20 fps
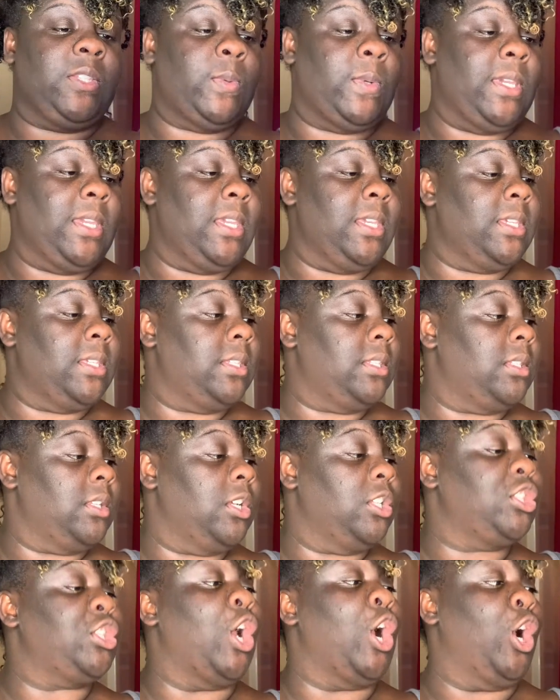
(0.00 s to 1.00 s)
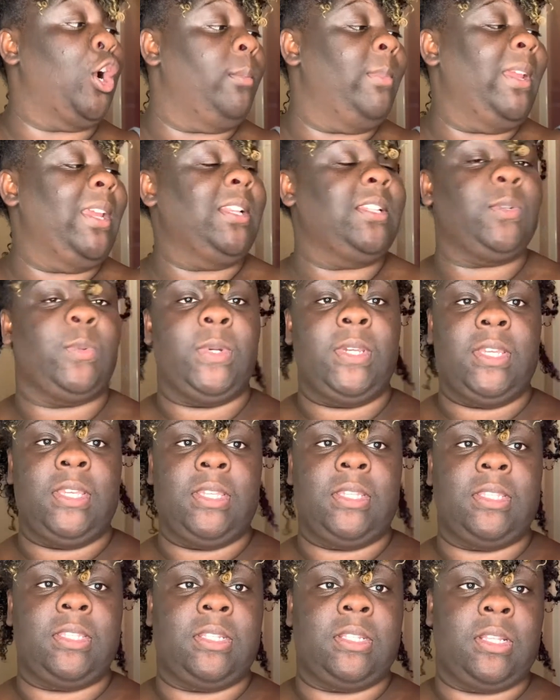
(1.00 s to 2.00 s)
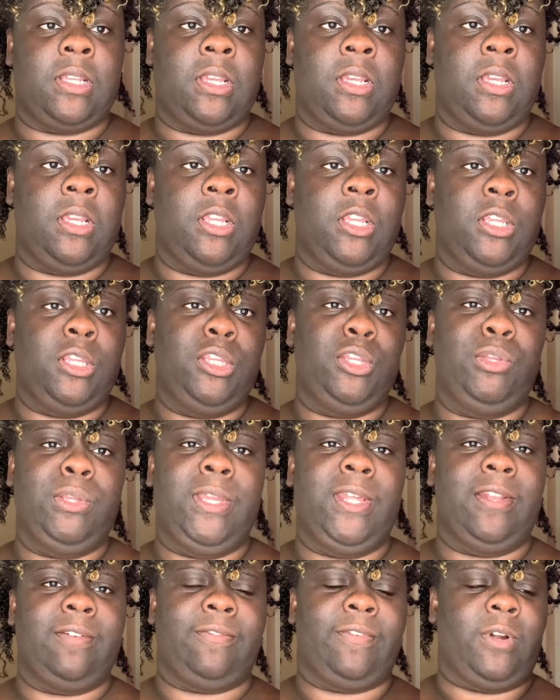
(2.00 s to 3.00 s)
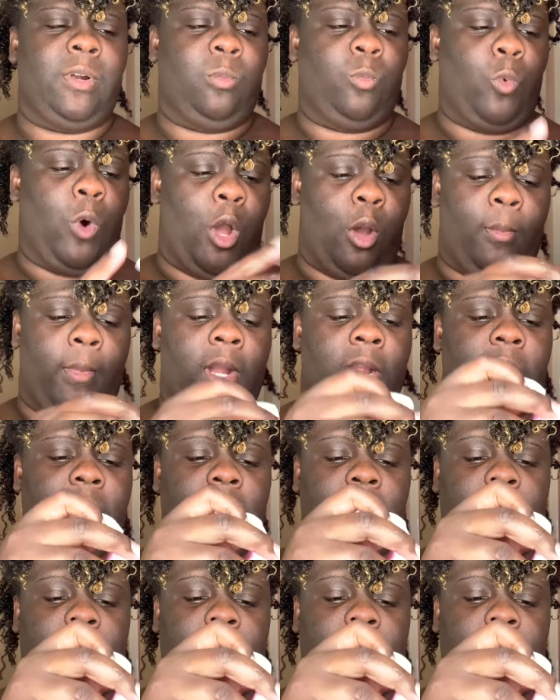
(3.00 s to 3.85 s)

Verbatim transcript: twist, Turbie twist. You can get it from Walmart. You can